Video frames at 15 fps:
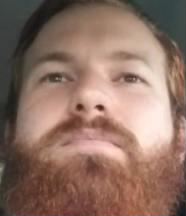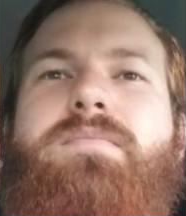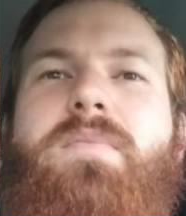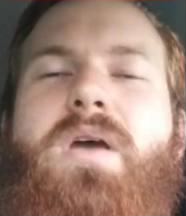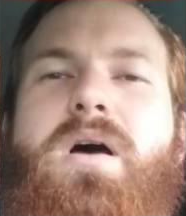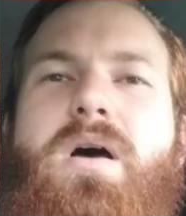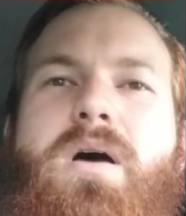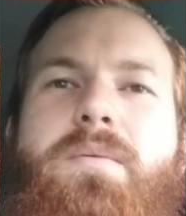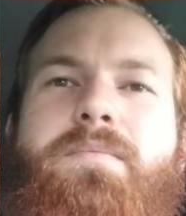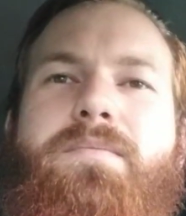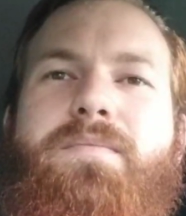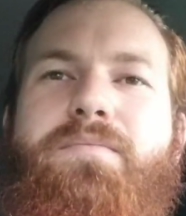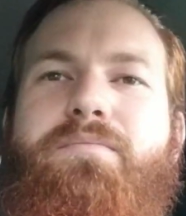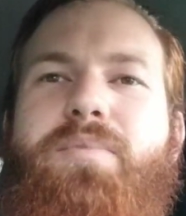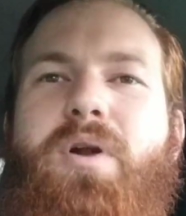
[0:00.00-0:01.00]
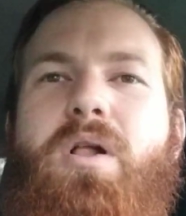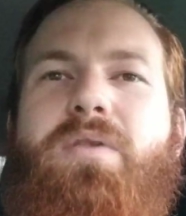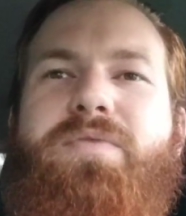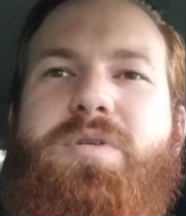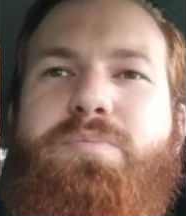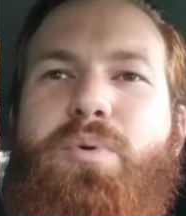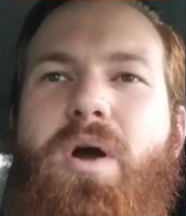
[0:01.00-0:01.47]
Um, but all
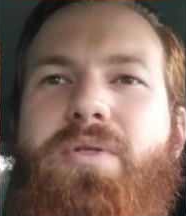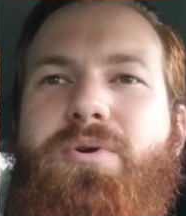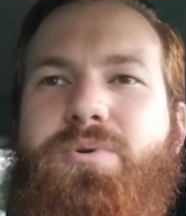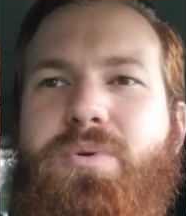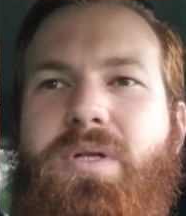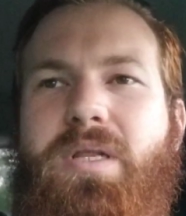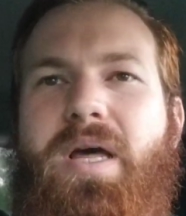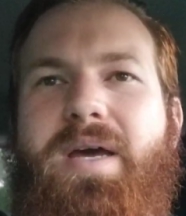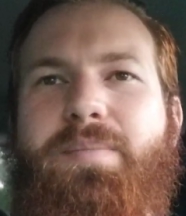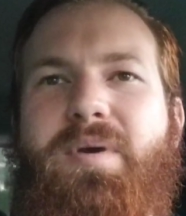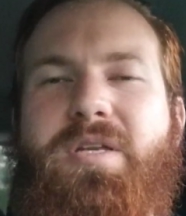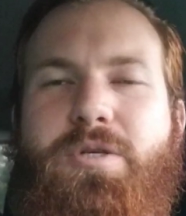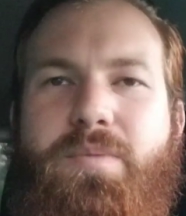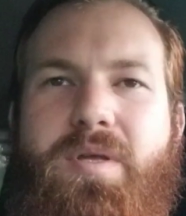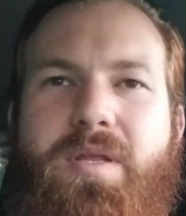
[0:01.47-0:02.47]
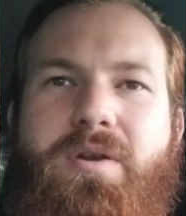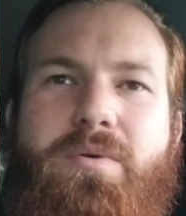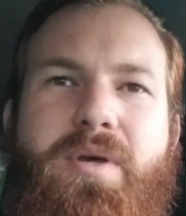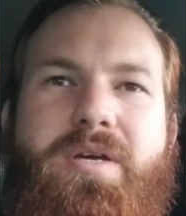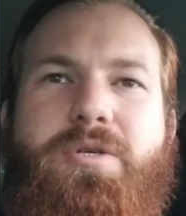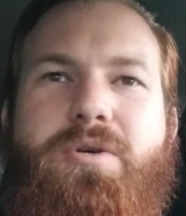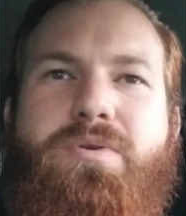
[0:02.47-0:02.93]
of his brothers really like Benjamin. They don't
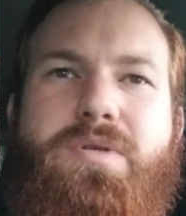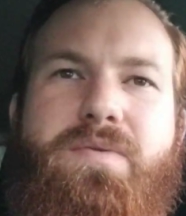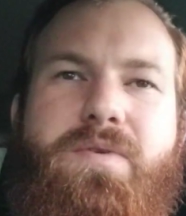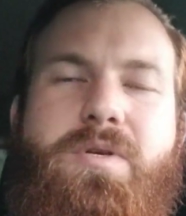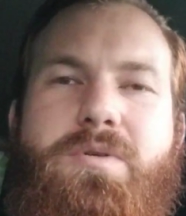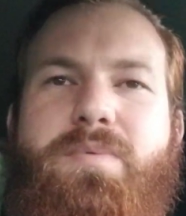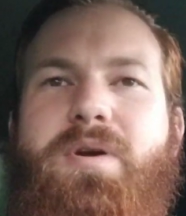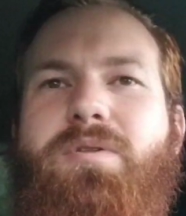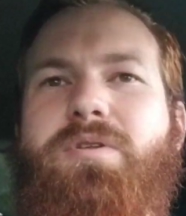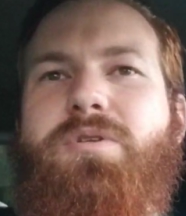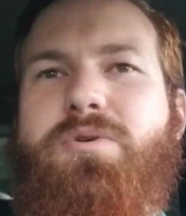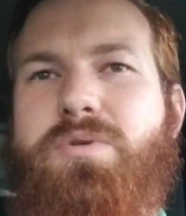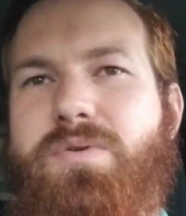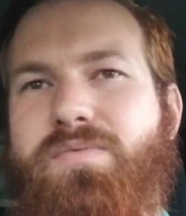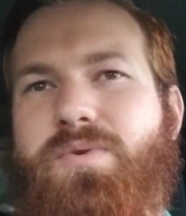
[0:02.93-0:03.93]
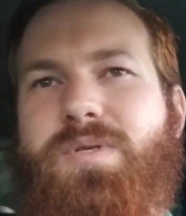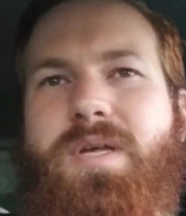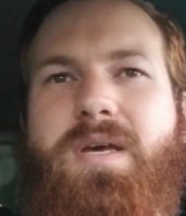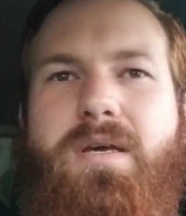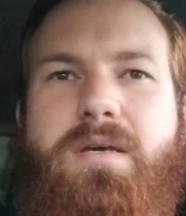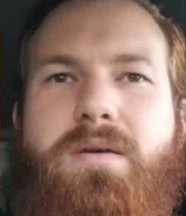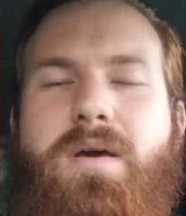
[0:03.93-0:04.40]
like Joseph because apparently Joseph was
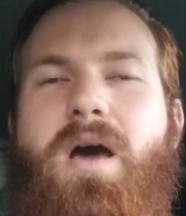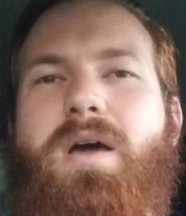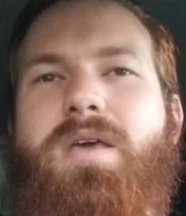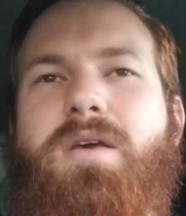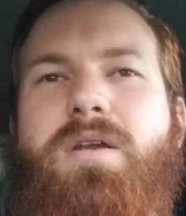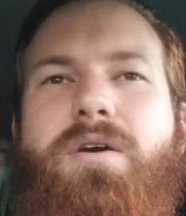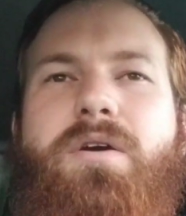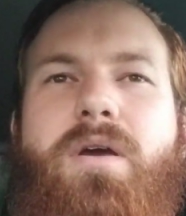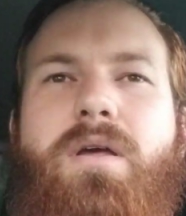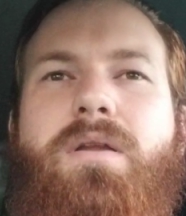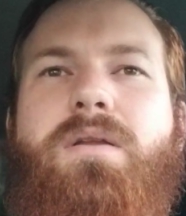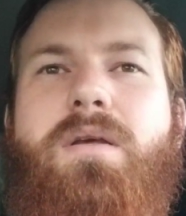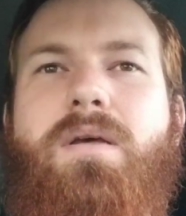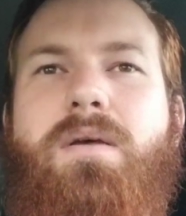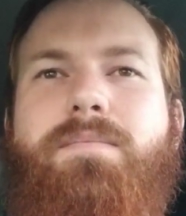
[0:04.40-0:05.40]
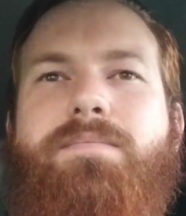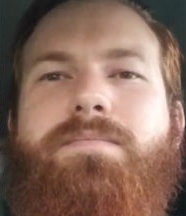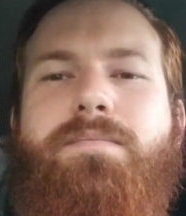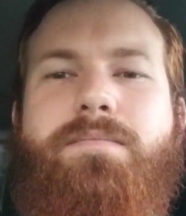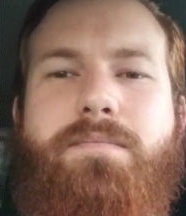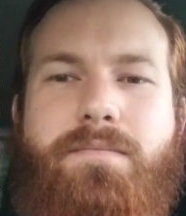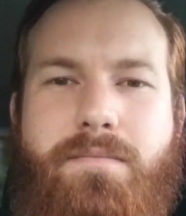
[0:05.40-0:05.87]
like cocky and
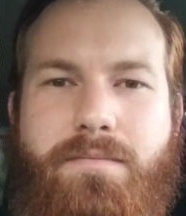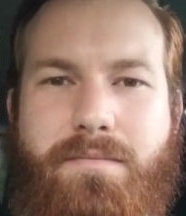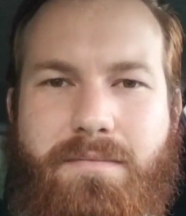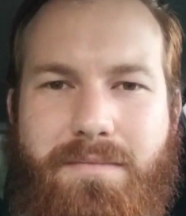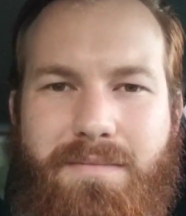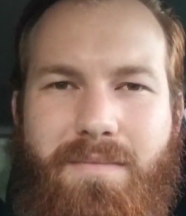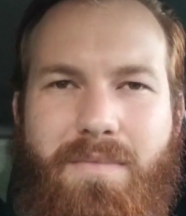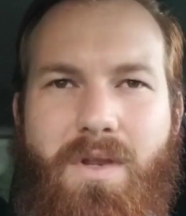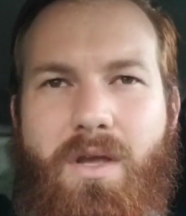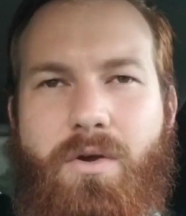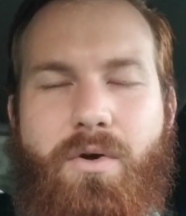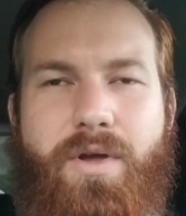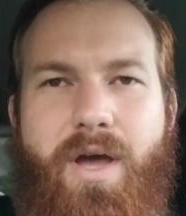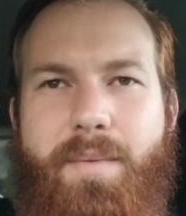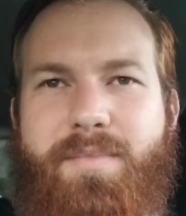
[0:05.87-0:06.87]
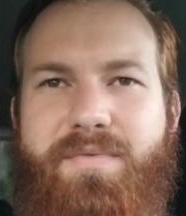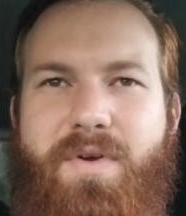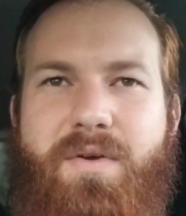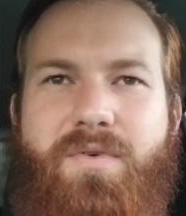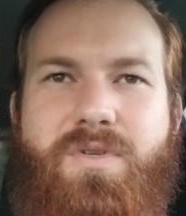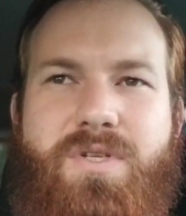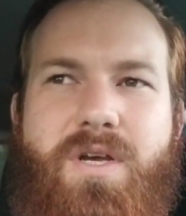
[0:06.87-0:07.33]
arrogant. They go, yeah, I'm the
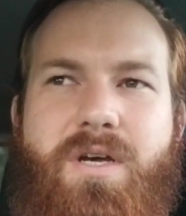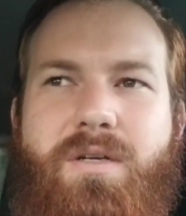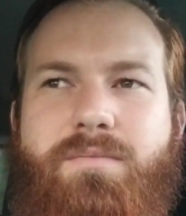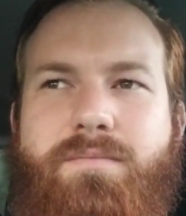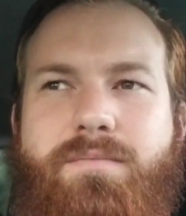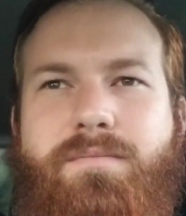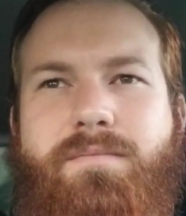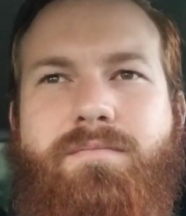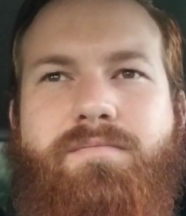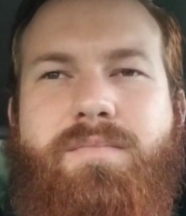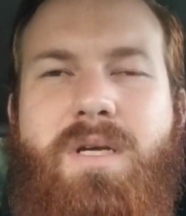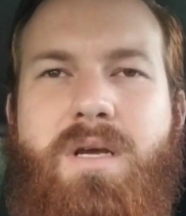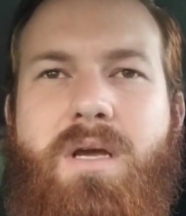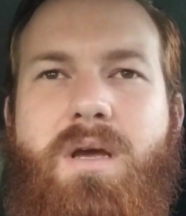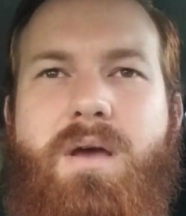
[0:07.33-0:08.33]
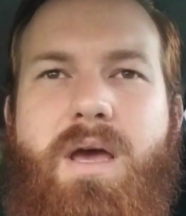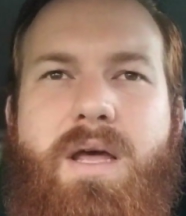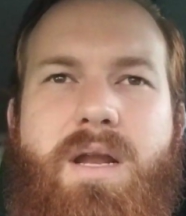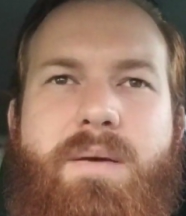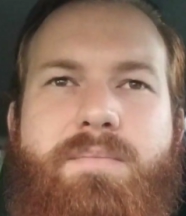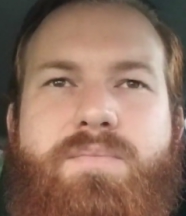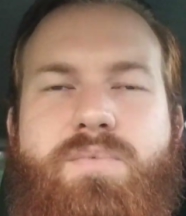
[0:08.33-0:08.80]
favorite son. Mm-hmm.
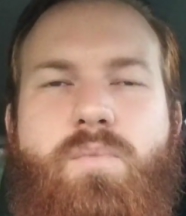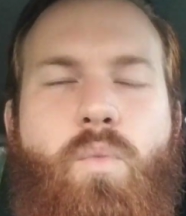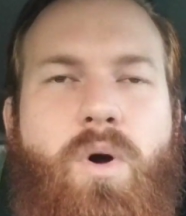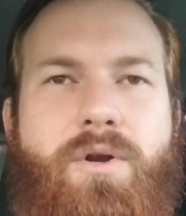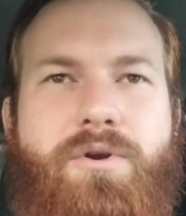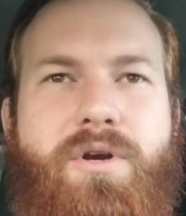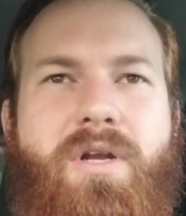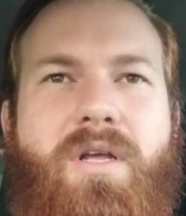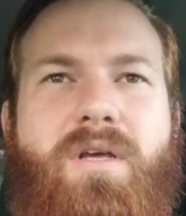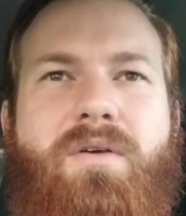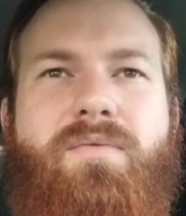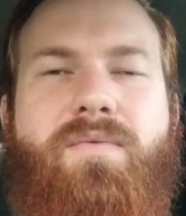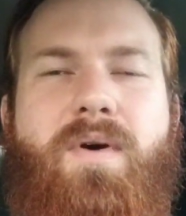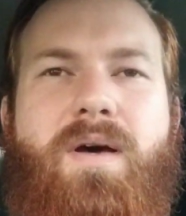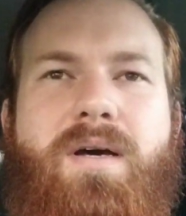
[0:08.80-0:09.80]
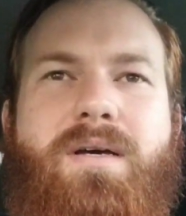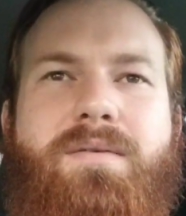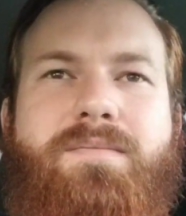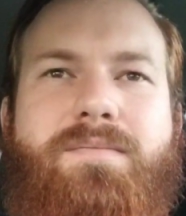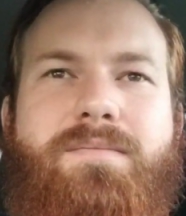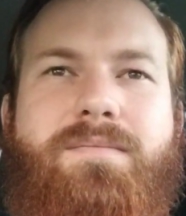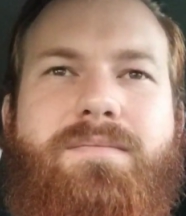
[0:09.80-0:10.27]
And I'm wondering if uh,
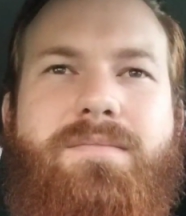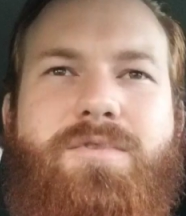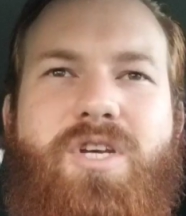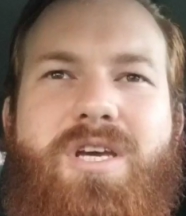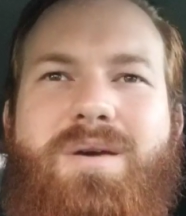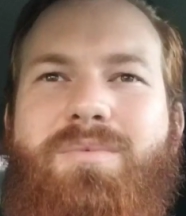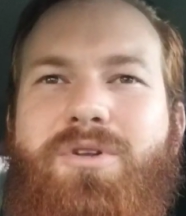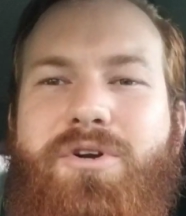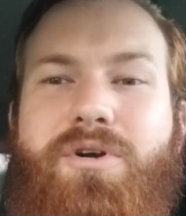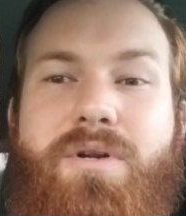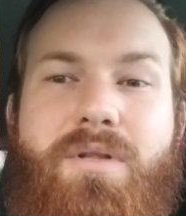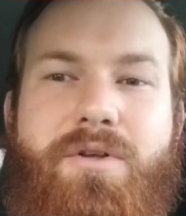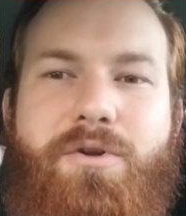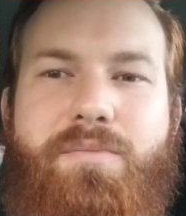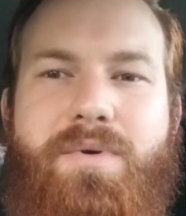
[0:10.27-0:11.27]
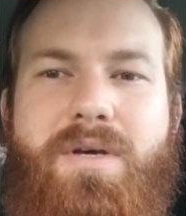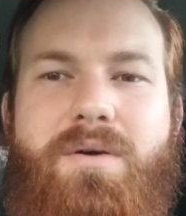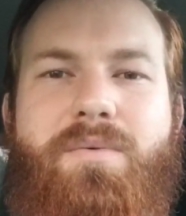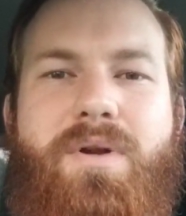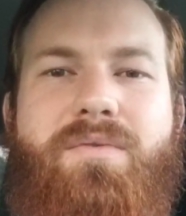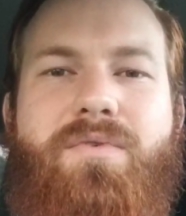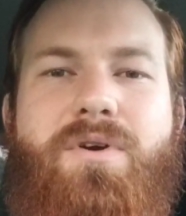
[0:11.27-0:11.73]
Jacob learned a little
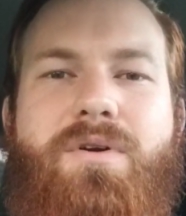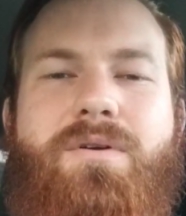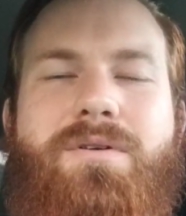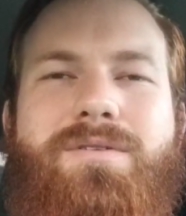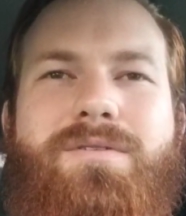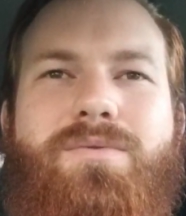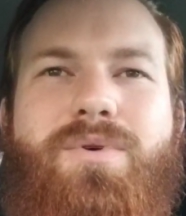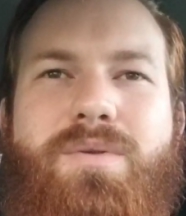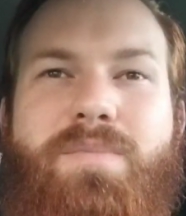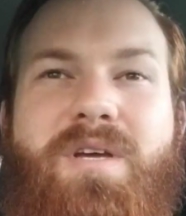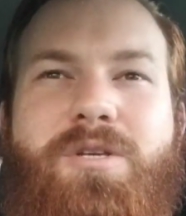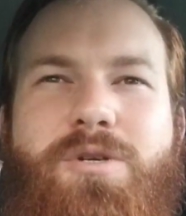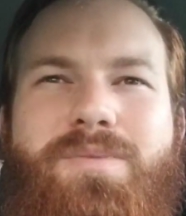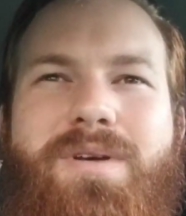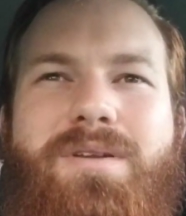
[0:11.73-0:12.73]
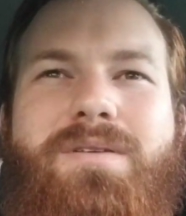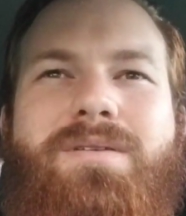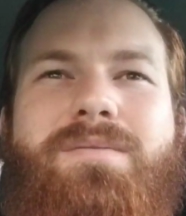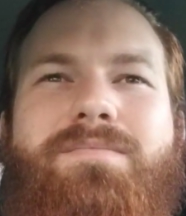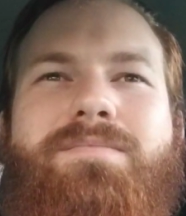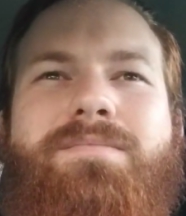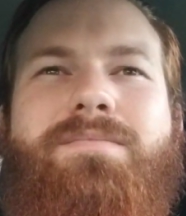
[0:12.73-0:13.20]
bit whenever with
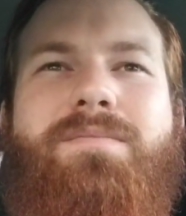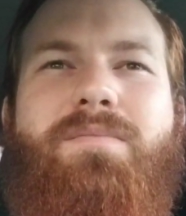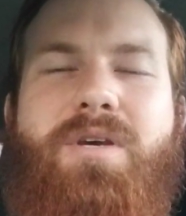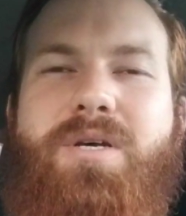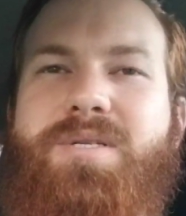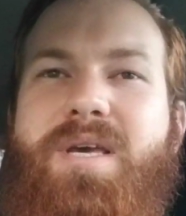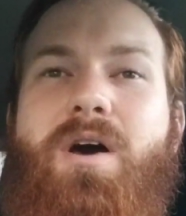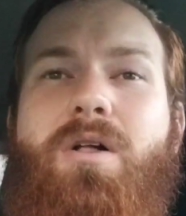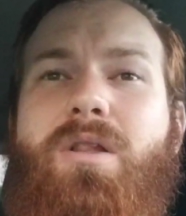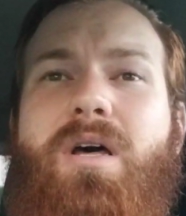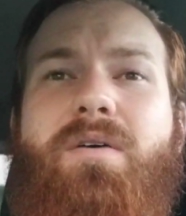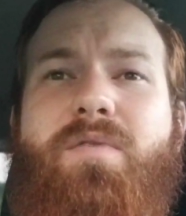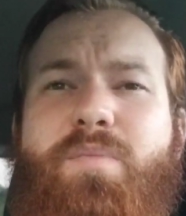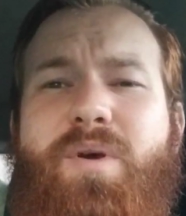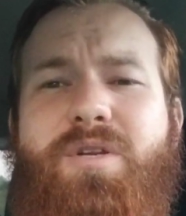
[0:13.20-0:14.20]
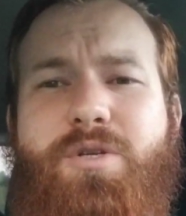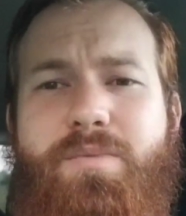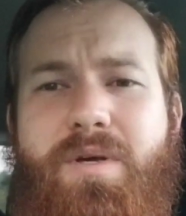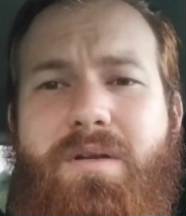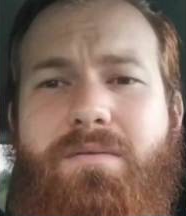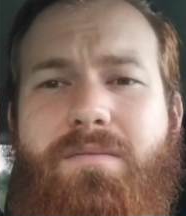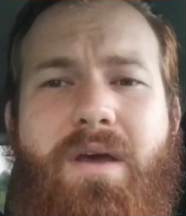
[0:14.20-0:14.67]
Benjamin because they all loved
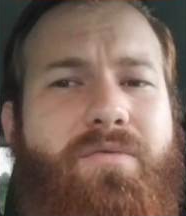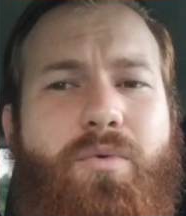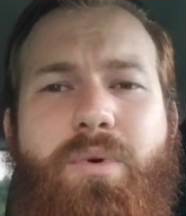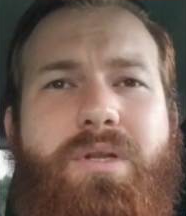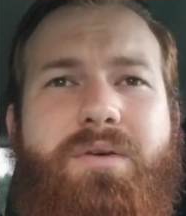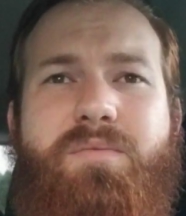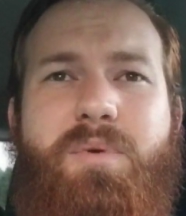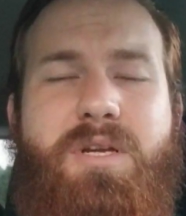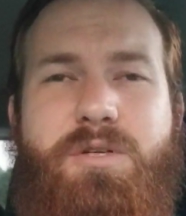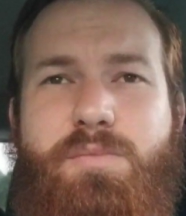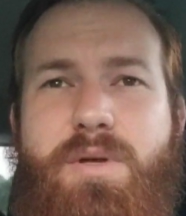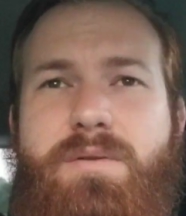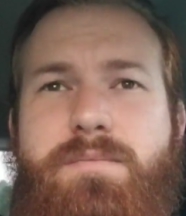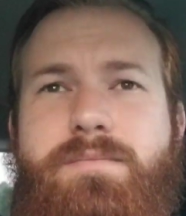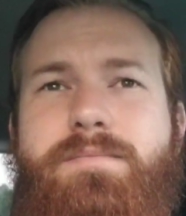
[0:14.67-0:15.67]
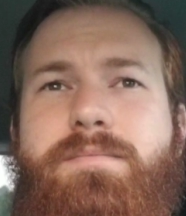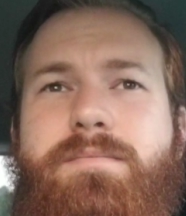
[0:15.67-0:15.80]
Benjamin. Everyone loved Benjamin.